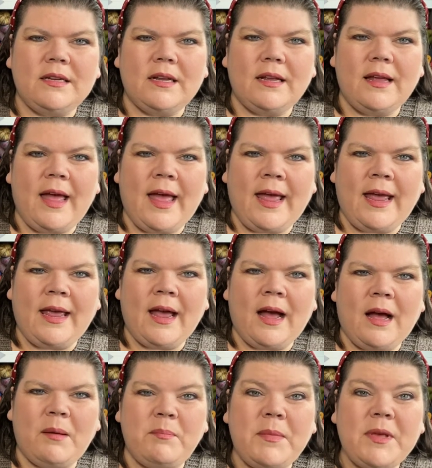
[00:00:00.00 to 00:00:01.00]

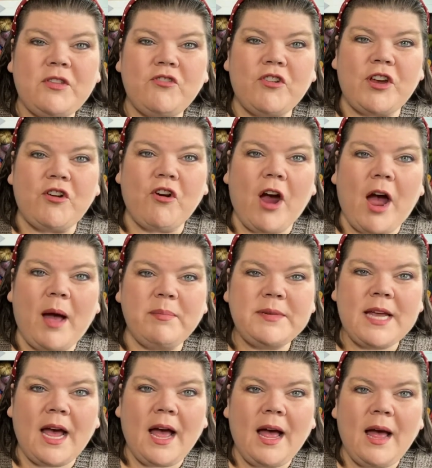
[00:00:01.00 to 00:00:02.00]
a mystery crop
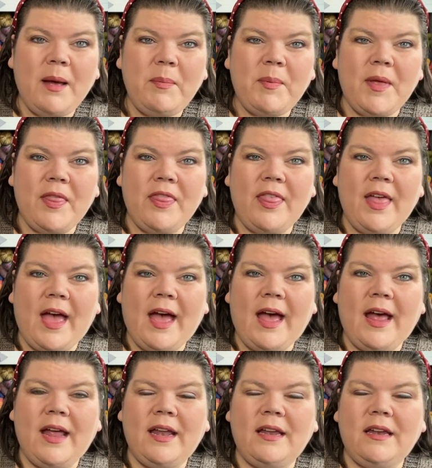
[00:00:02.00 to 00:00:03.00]
top
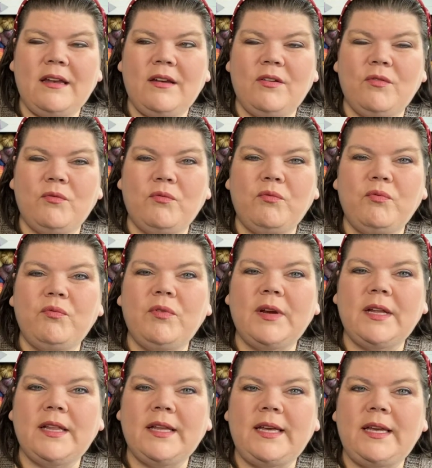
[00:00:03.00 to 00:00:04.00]
that
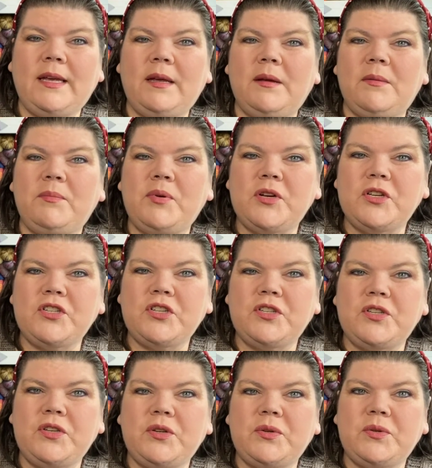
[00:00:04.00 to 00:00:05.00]
really
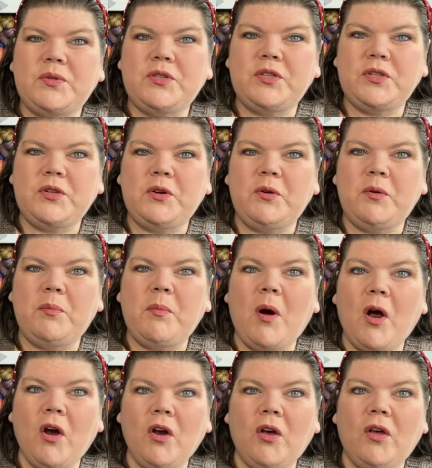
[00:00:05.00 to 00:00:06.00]
pushes you to
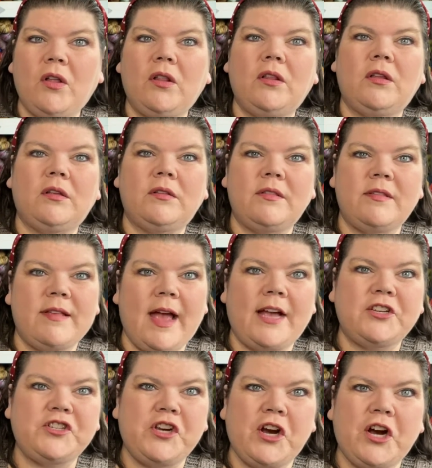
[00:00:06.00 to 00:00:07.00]
marl
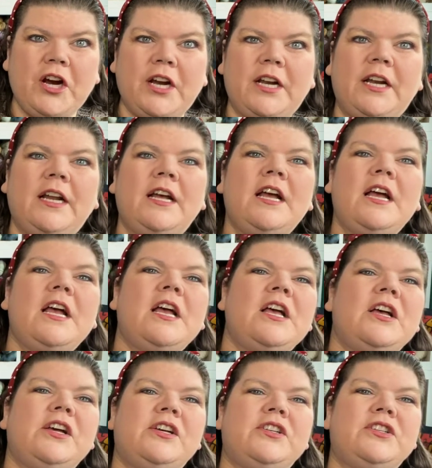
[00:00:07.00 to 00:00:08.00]
stash yarn.
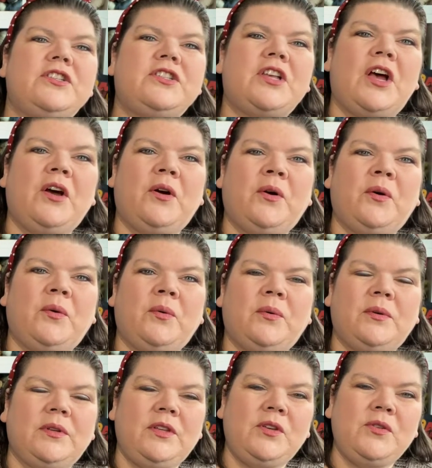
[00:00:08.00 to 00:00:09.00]

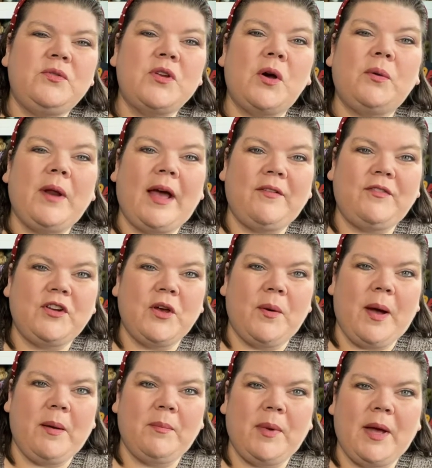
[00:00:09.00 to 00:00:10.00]
So you don't have to go
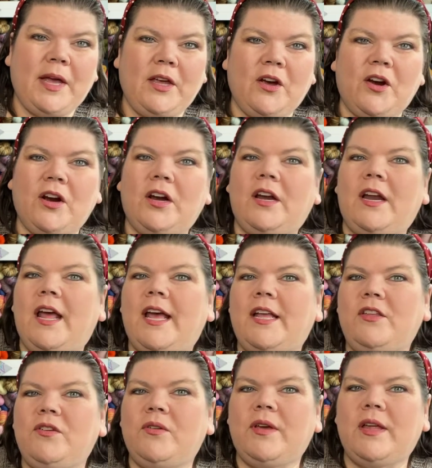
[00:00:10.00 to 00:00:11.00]
out and buy yarn,
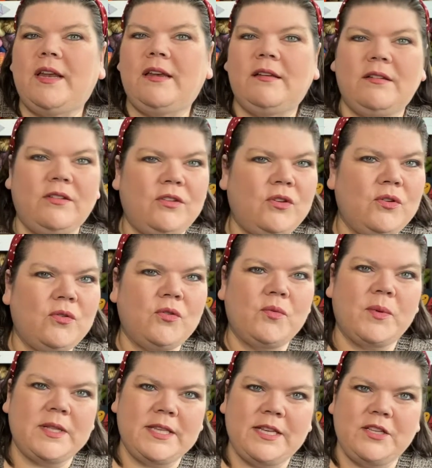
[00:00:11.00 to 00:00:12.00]
and you can use
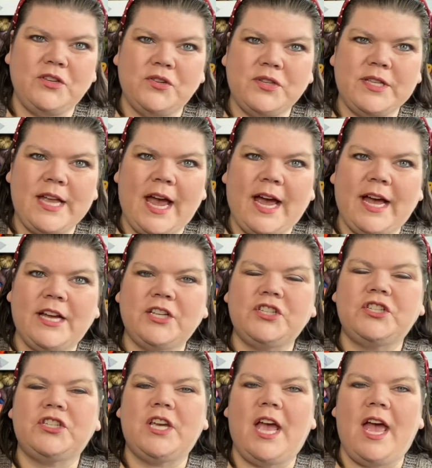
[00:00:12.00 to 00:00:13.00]
what's in your
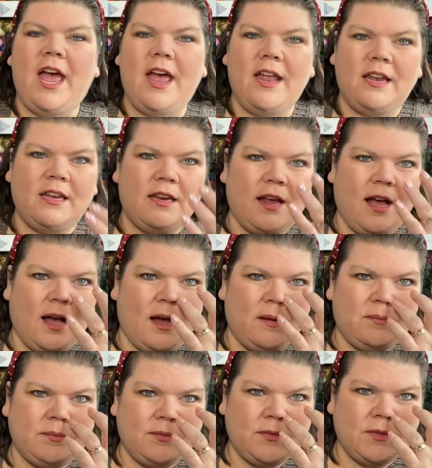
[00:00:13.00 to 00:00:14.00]
stash and
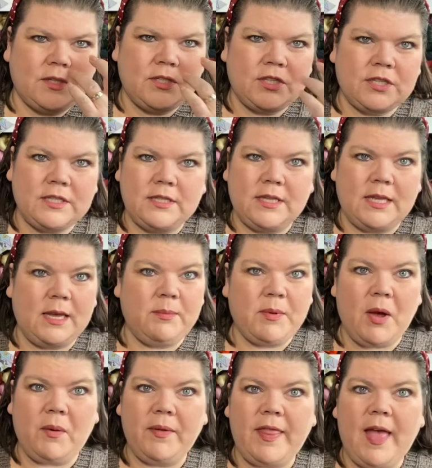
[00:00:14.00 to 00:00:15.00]
just keep
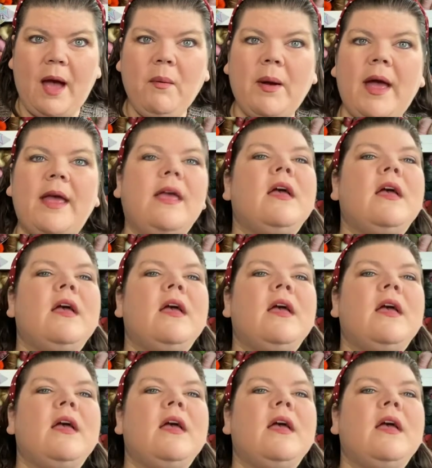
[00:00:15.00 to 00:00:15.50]
going that way.